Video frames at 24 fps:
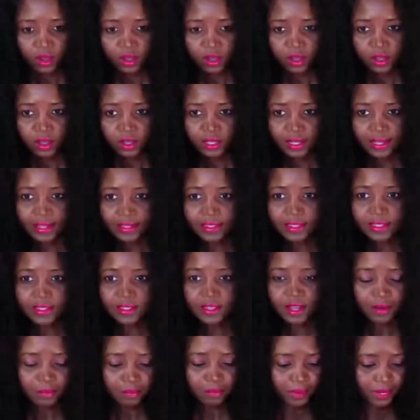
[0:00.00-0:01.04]
Let's
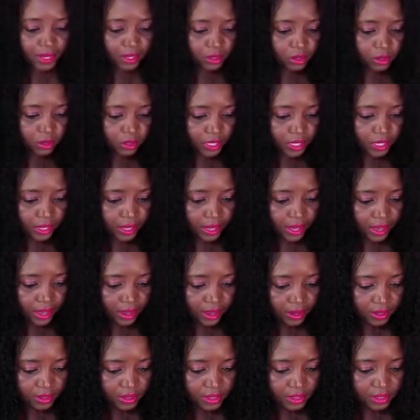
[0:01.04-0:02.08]
start by looking
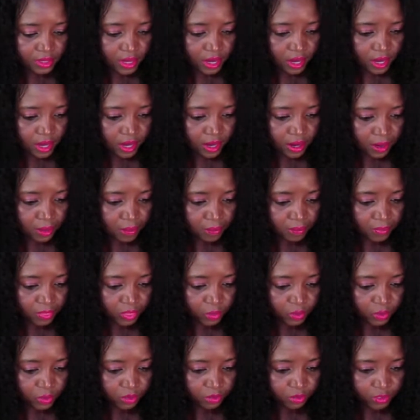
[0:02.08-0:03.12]
at
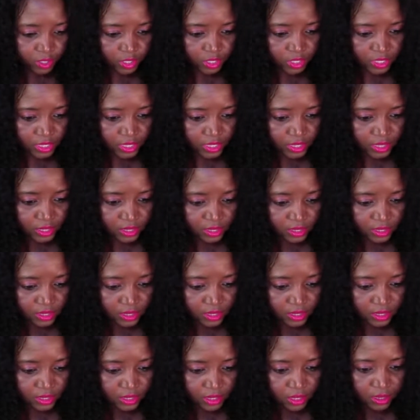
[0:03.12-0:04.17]
3 verses
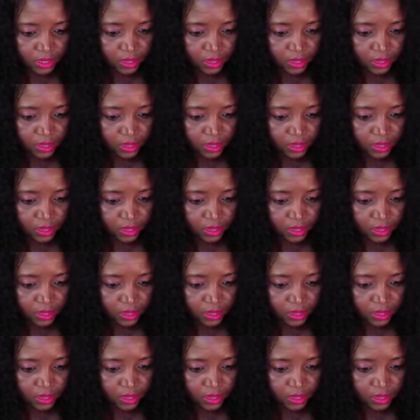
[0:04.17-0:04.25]
in the